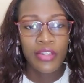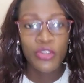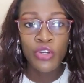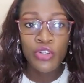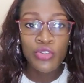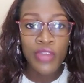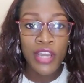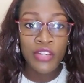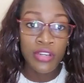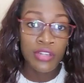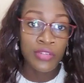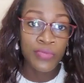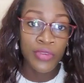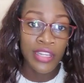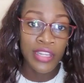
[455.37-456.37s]
not to
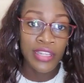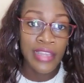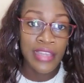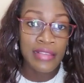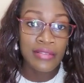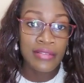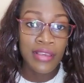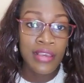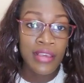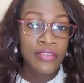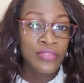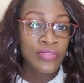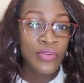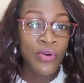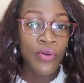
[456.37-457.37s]
attract predators.
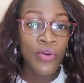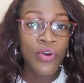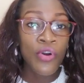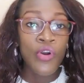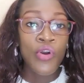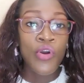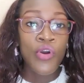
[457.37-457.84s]
So